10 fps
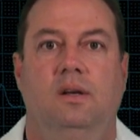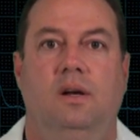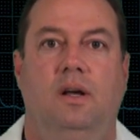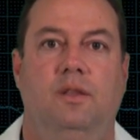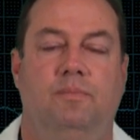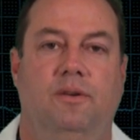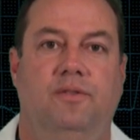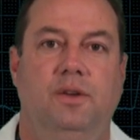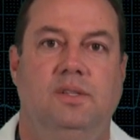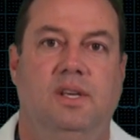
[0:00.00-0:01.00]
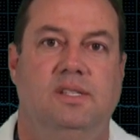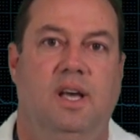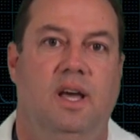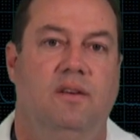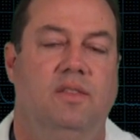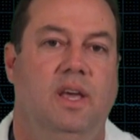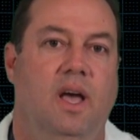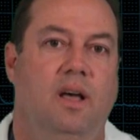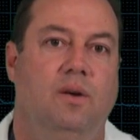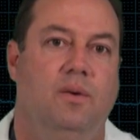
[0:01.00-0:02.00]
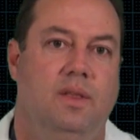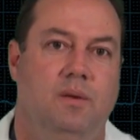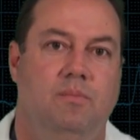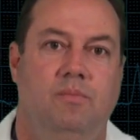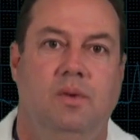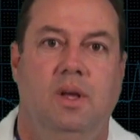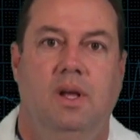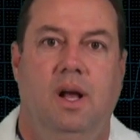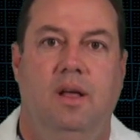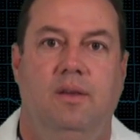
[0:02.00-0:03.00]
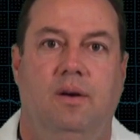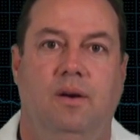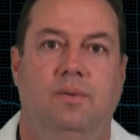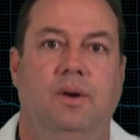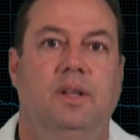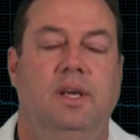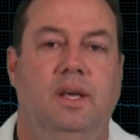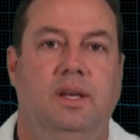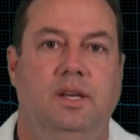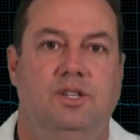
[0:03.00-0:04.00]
On the perfusing side of the algorithm, uh, there aren't really any